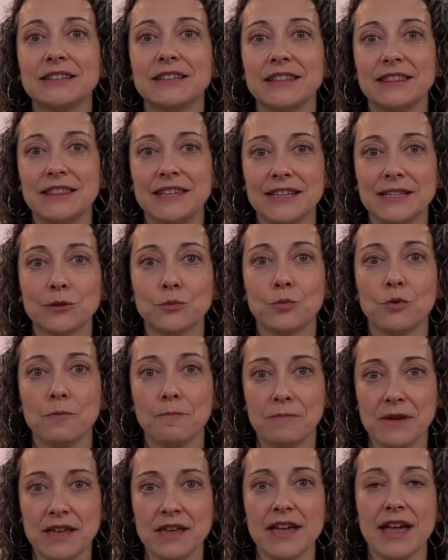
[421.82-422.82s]
that this will
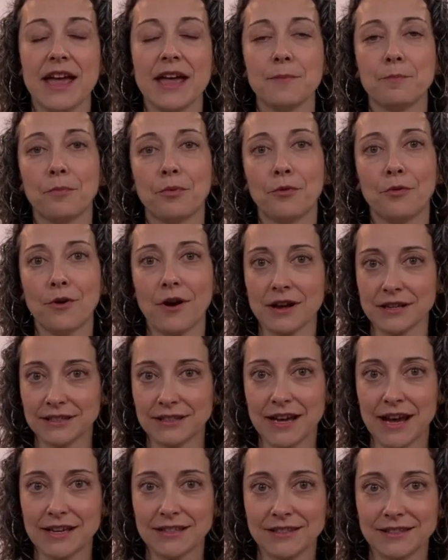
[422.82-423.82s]
be a
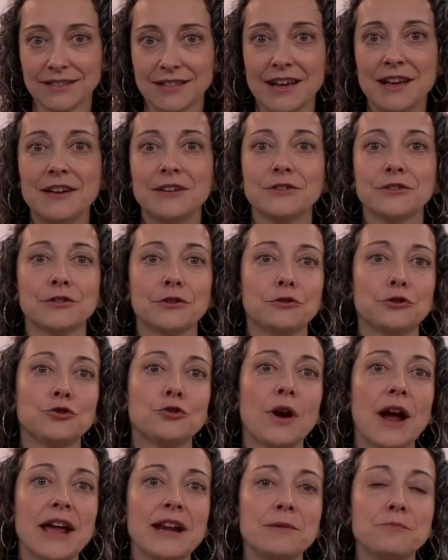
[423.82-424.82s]
process. So
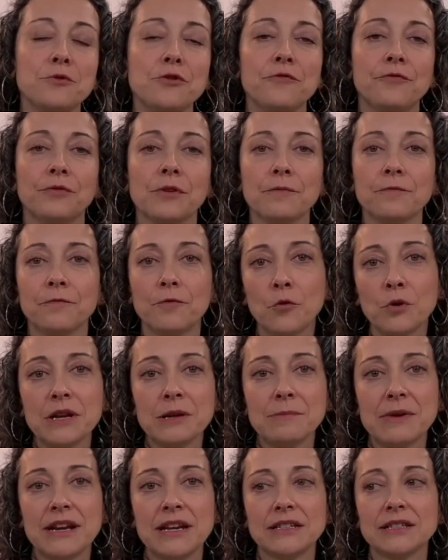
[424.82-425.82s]
try to move from 40
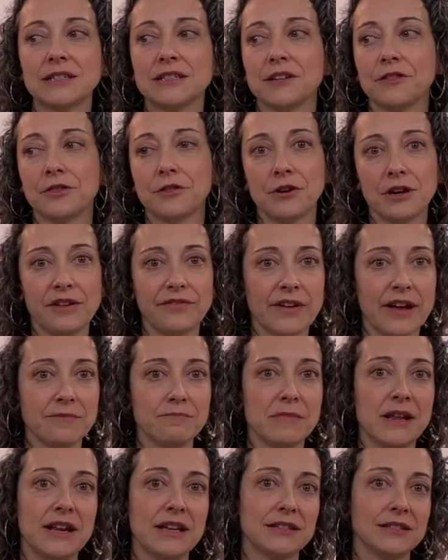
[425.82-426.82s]
minutes to 35
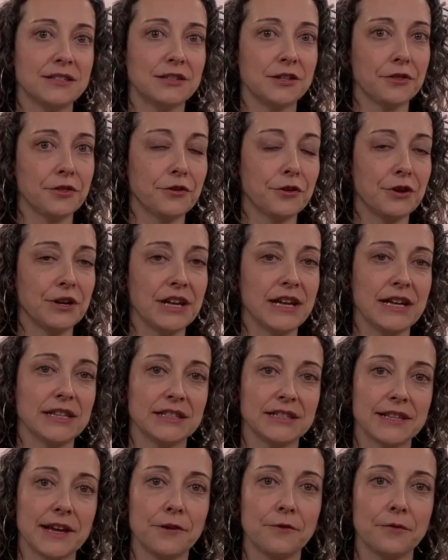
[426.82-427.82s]
minutes to 30,
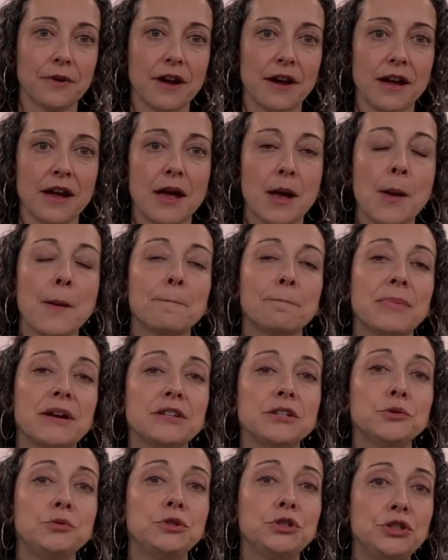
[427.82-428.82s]
etc. But
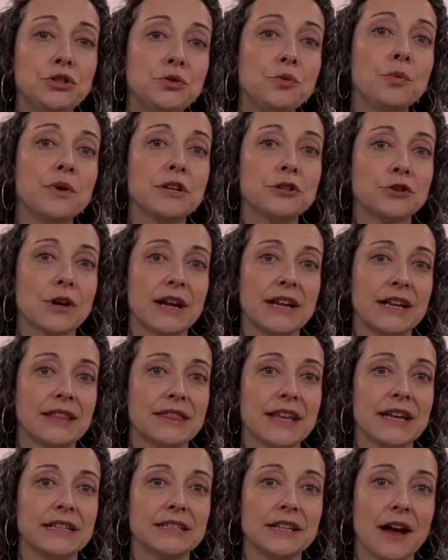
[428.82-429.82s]
you do want to try to get
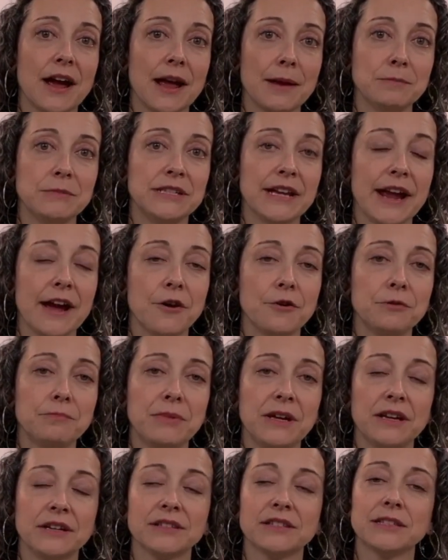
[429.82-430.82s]
that time down,
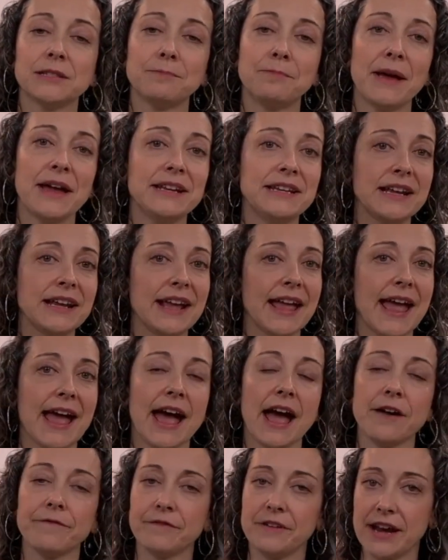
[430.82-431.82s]
because spending
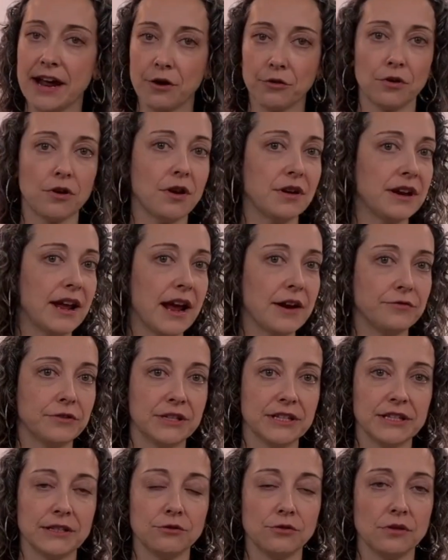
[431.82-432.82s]
half an hour on every
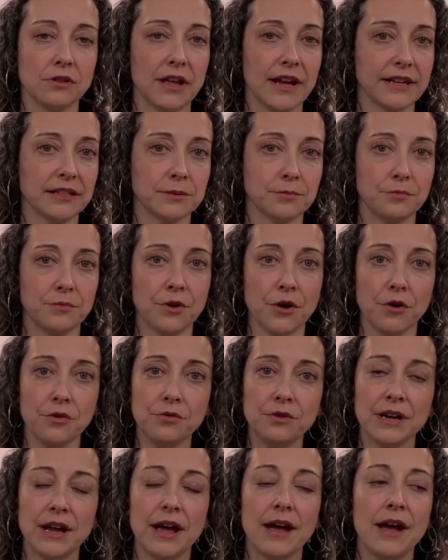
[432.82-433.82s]
single client's
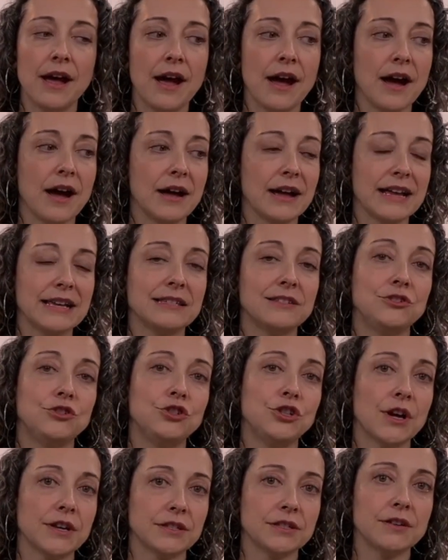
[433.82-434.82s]
note is
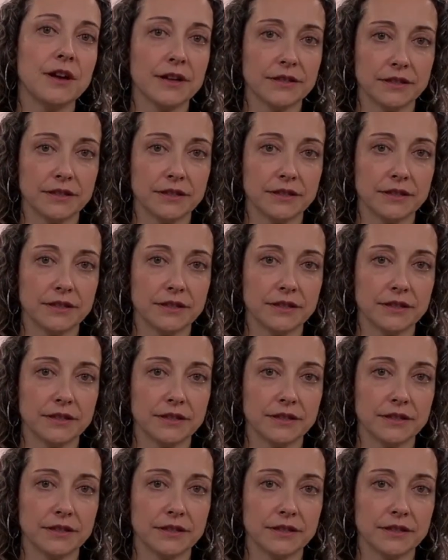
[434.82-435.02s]
just not